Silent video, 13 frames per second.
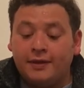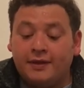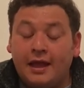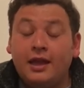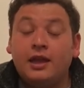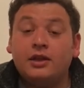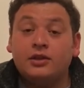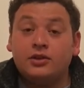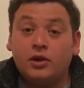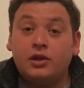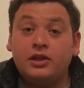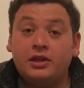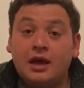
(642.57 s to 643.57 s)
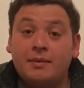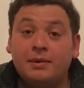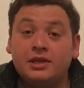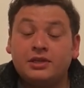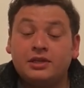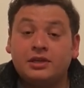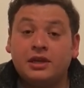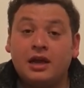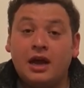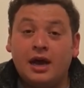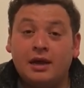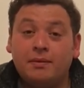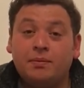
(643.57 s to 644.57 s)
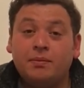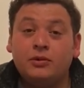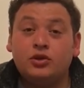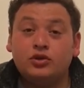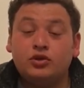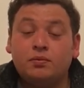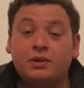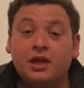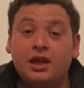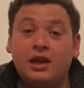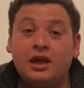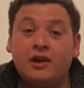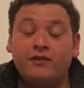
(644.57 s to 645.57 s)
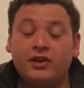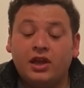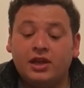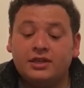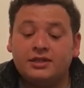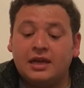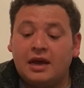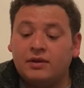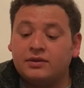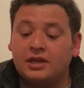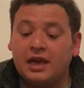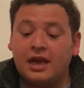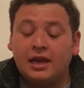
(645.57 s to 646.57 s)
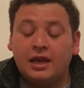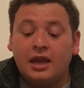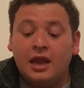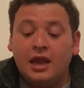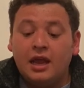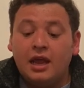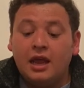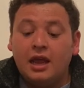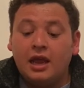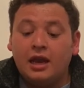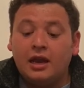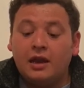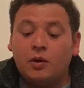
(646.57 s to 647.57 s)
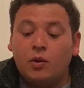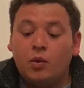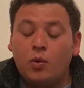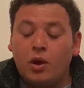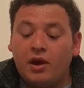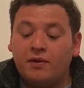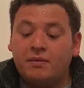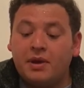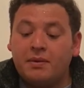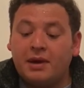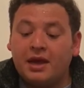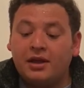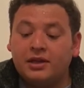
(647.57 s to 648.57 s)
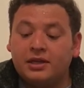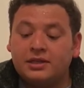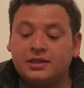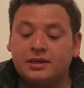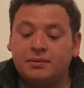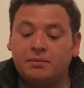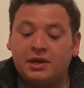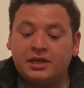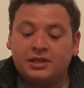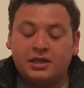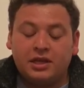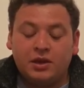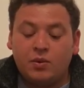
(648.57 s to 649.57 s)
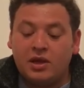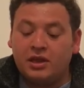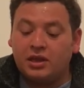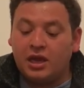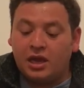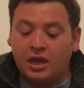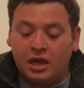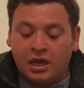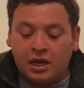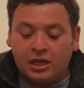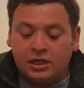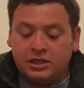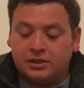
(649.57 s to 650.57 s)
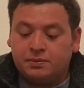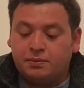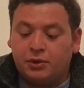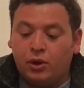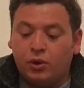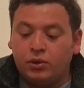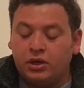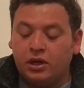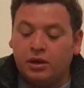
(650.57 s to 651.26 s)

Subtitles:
They can totally damage. I used to play a lot of gigs outside, and one of my violins basically one day exploded.